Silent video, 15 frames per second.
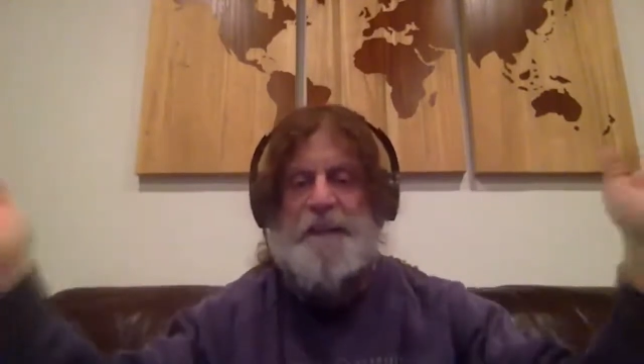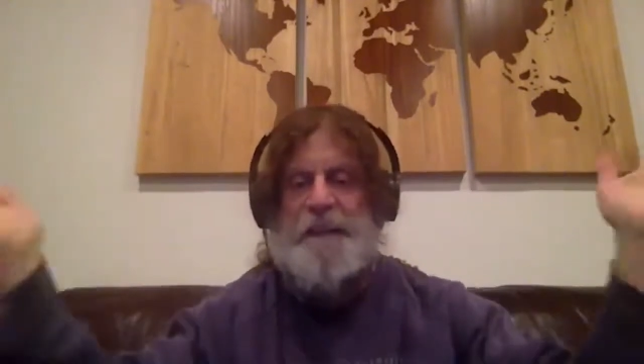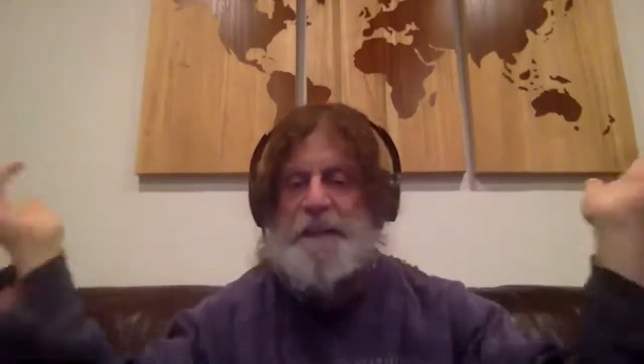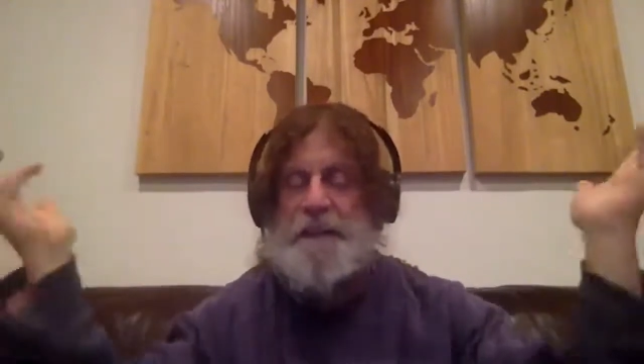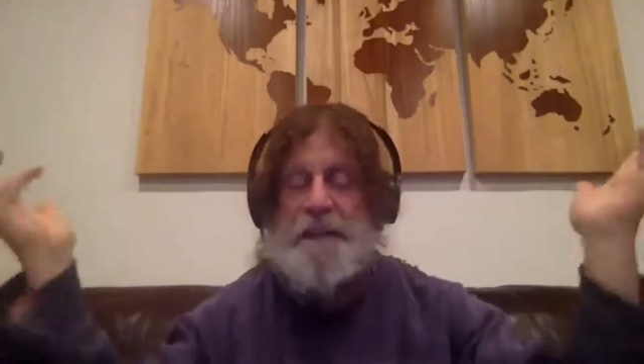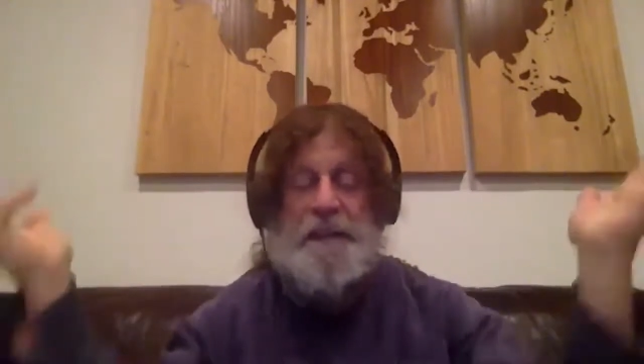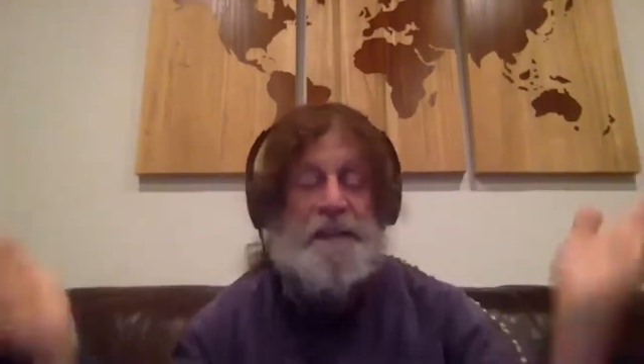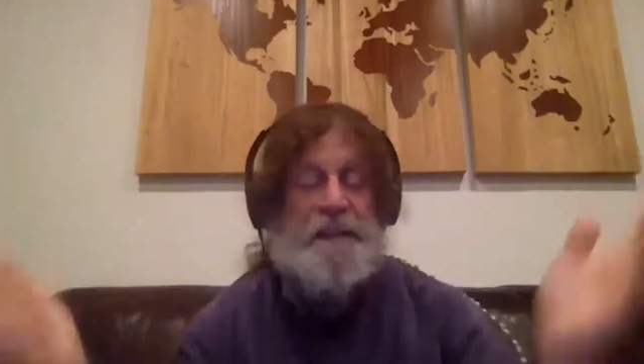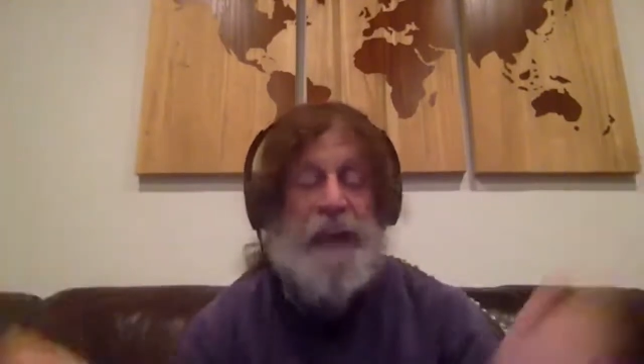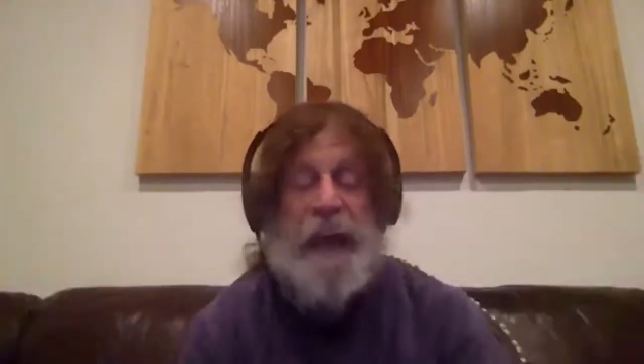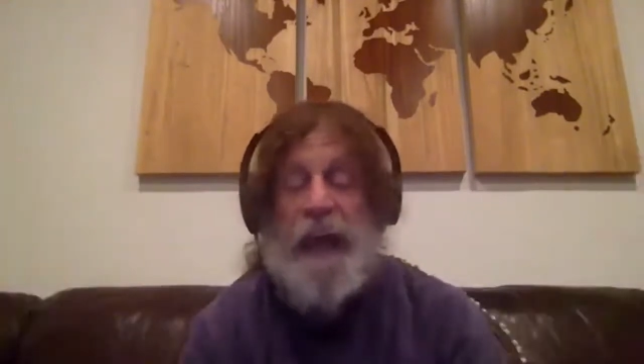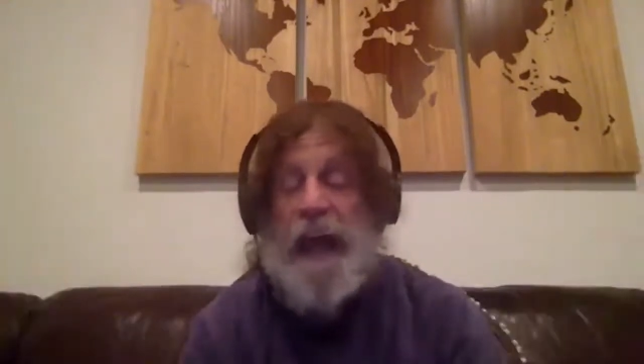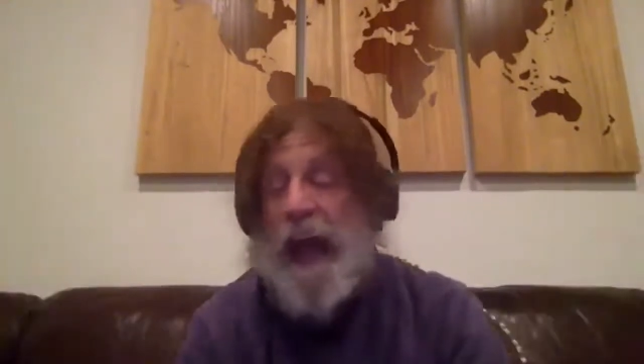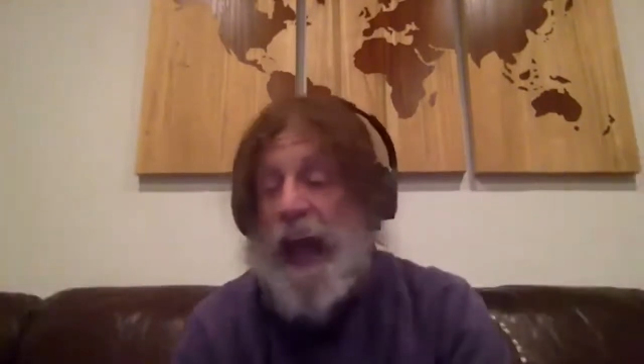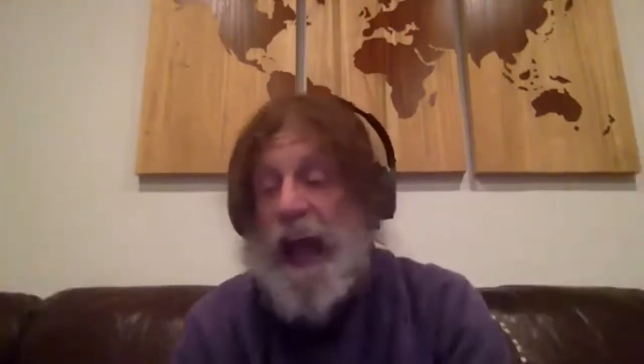distance.
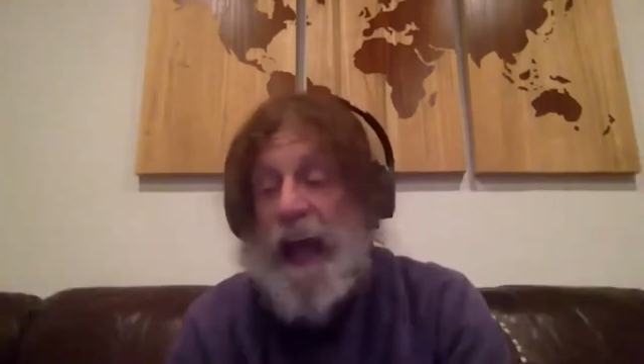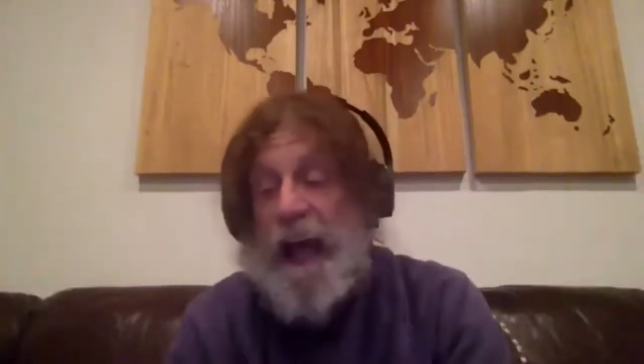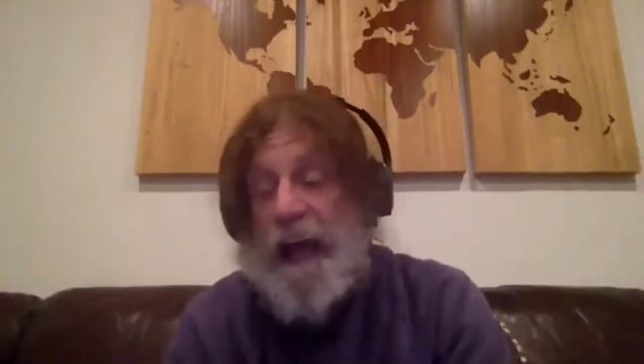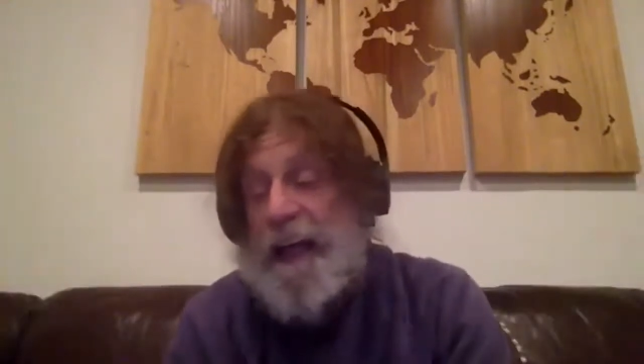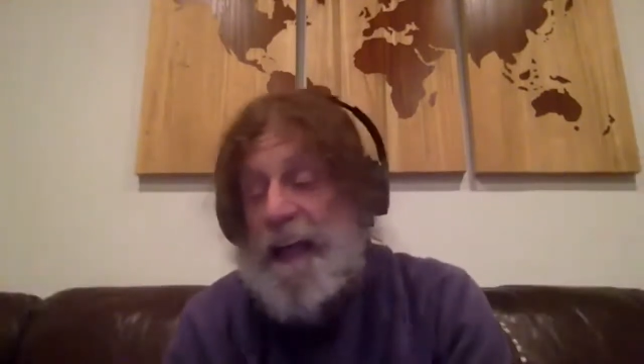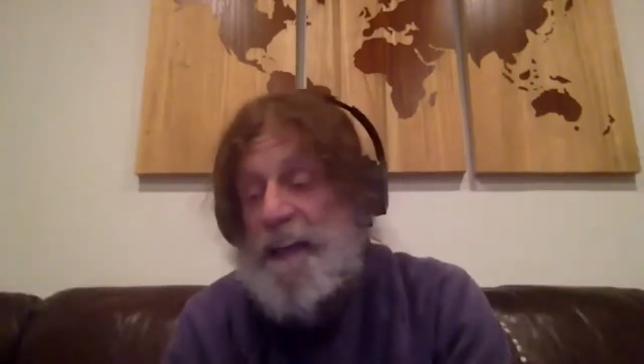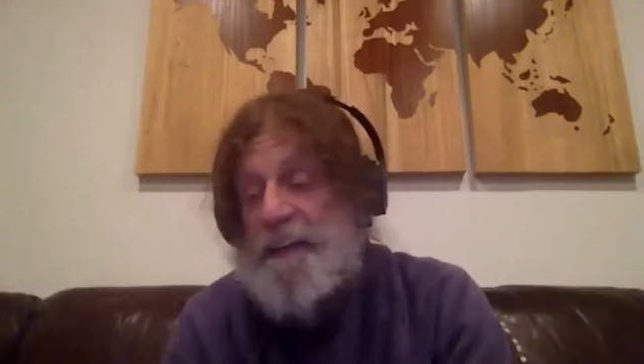And